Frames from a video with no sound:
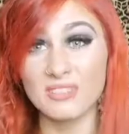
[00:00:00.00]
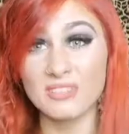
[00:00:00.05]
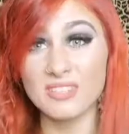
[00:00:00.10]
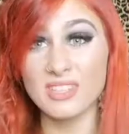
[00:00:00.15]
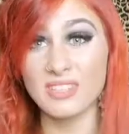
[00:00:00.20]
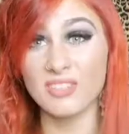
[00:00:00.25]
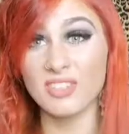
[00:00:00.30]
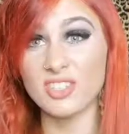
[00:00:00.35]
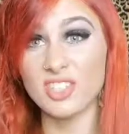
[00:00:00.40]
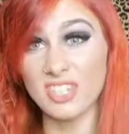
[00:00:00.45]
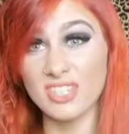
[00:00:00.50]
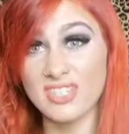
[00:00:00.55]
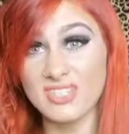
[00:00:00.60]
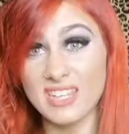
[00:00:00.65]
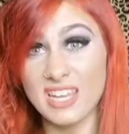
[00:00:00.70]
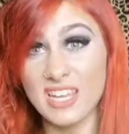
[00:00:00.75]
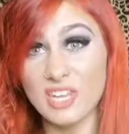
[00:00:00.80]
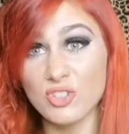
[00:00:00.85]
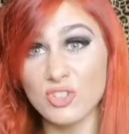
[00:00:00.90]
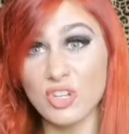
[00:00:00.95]
Just have your
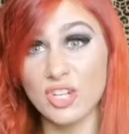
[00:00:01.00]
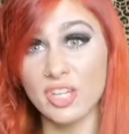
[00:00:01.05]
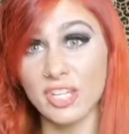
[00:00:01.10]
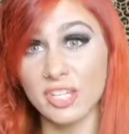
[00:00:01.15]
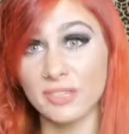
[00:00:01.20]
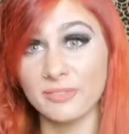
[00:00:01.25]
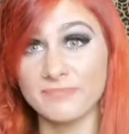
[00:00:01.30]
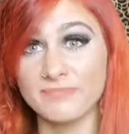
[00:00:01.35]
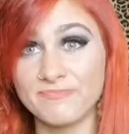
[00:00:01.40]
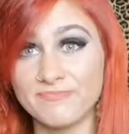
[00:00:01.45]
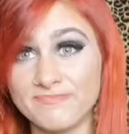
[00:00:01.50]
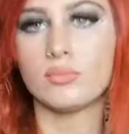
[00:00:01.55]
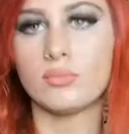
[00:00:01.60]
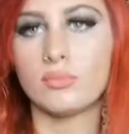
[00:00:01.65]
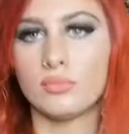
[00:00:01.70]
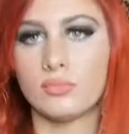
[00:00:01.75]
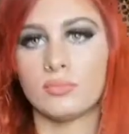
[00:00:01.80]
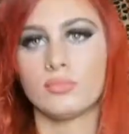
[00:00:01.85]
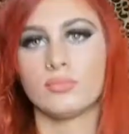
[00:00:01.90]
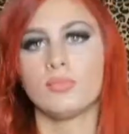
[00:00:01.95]
Dyson hairdryer.
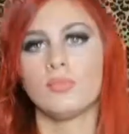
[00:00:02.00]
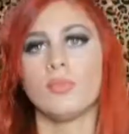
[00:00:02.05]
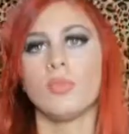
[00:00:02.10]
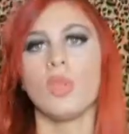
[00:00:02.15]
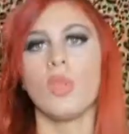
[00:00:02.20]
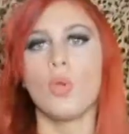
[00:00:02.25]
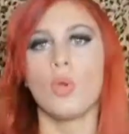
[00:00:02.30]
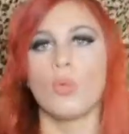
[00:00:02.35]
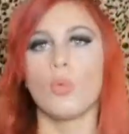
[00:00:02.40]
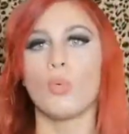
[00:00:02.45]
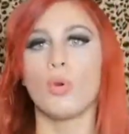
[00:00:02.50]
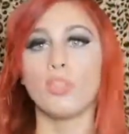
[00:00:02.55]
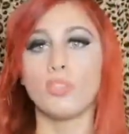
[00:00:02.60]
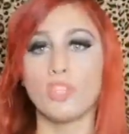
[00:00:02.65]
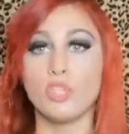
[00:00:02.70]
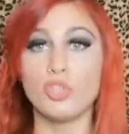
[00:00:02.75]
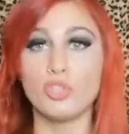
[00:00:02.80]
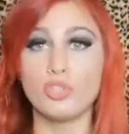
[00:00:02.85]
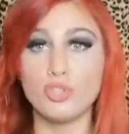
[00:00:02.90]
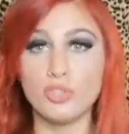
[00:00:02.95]
One
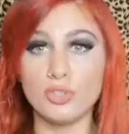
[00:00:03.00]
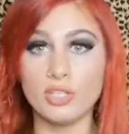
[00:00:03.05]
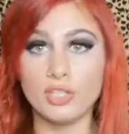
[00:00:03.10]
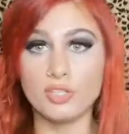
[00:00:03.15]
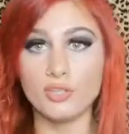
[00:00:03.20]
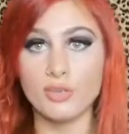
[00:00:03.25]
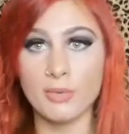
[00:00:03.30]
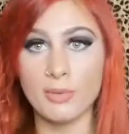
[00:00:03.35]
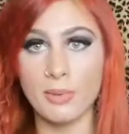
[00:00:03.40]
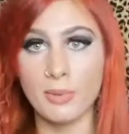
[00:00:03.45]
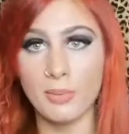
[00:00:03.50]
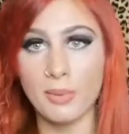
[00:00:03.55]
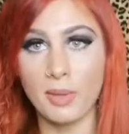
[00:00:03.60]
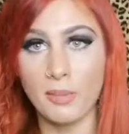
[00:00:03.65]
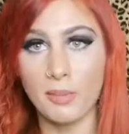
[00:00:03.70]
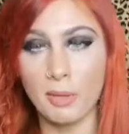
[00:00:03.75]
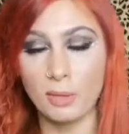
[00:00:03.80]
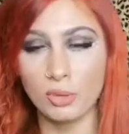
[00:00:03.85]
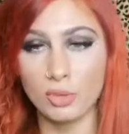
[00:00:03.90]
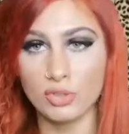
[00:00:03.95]
thing you do need to remember
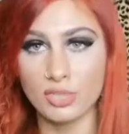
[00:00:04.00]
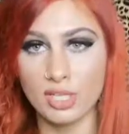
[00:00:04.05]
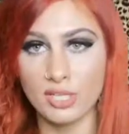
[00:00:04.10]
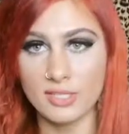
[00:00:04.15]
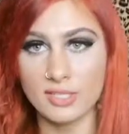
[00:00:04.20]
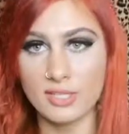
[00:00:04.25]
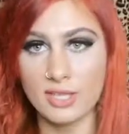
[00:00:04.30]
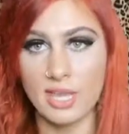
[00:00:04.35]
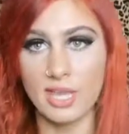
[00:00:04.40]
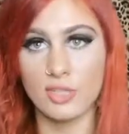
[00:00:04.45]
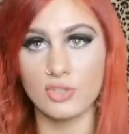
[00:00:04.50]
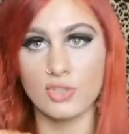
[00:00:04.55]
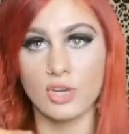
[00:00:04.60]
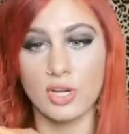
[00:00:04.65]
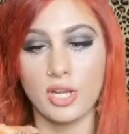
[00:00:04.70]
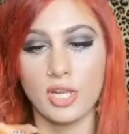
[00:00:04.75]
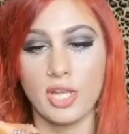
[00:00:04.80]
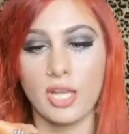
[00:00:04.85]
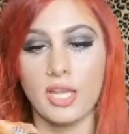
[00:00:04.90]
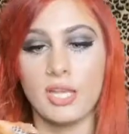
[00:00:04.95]
about your Dyson
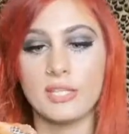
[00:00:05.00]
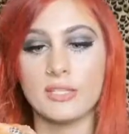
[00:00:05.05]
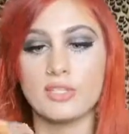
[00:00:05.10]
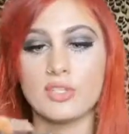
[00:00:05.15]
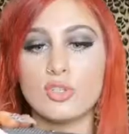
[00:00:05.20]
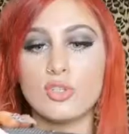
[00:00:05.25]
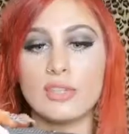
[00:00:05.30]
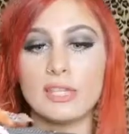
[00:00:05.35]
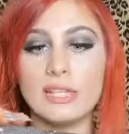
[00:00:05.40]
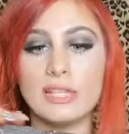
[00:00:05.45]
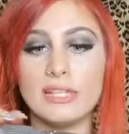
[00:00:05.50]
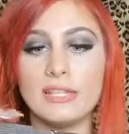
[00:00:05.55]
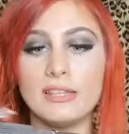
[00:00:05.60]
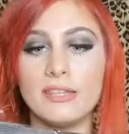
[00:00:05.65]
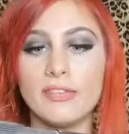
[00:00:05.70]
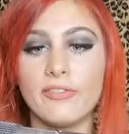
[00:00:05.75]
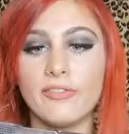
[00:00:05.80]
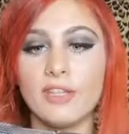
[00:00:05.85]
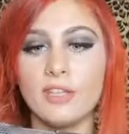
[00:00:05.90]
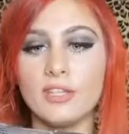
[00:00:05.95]
hairdryer is to
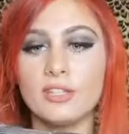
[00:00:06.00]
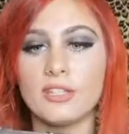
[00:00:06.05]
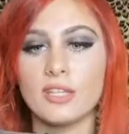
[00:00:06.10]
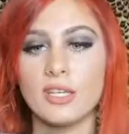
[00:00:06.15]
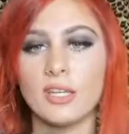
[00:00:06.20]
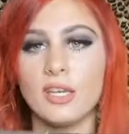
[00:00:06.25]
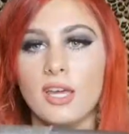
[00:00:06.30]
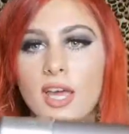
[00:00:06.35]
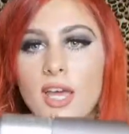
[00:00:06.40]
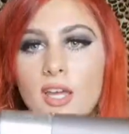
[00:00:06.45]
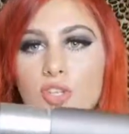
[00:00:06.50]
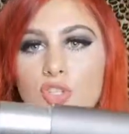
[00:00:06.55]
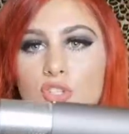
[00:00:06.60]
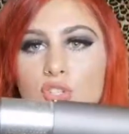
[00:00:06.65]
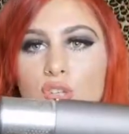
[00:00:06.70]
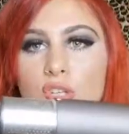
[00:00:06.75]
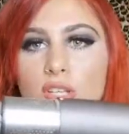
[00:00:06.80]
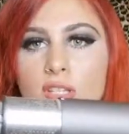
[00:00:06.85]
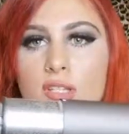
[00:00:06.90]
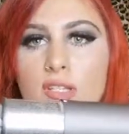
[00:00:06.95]
clean the filter.
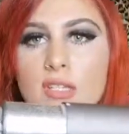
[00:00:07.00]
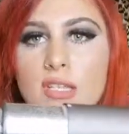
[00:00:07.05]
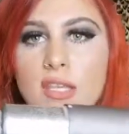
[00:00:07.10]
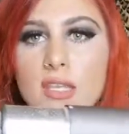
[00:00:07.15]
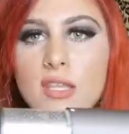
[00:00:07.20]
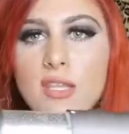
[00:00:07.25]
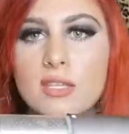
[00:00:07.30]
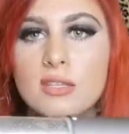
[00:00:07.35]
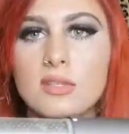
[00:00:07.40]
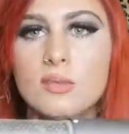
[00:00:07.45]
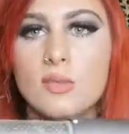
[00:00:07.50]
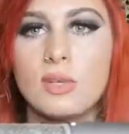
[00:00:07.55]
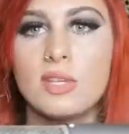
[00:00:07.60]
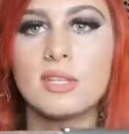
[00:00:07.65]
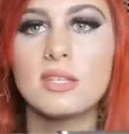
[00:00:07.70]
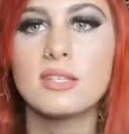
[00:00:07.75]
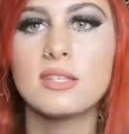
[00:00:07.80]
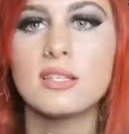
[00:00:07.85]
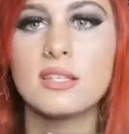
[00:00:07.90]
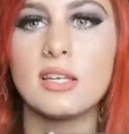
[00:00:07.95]
As you can see, this one
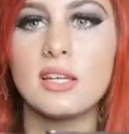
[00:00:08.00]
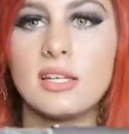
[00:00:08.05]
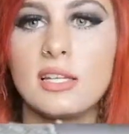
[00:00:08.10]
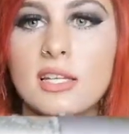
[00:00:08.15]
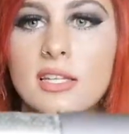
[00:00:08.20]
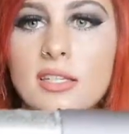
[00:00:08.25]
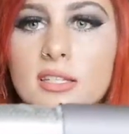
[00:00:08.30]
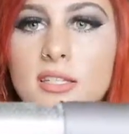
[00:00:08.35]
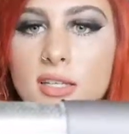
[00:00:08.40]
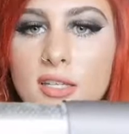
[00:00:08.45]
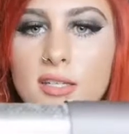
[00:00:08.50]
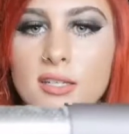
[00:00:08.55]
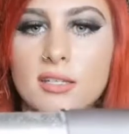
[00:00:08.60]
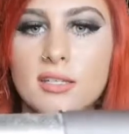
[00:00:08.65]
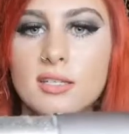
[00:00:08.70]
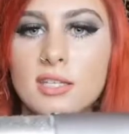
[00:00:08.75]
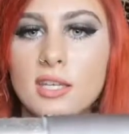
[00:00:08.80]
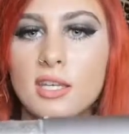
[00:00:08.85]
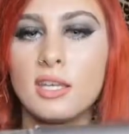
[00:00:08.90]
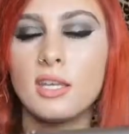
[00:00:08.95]
is slightly
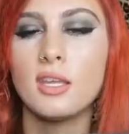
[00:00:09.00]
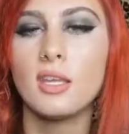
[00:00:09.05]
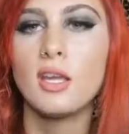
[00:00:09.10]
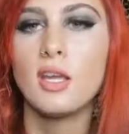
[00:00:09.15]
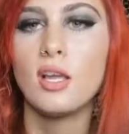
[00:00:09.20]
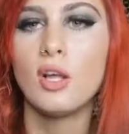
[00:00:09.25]
dusty.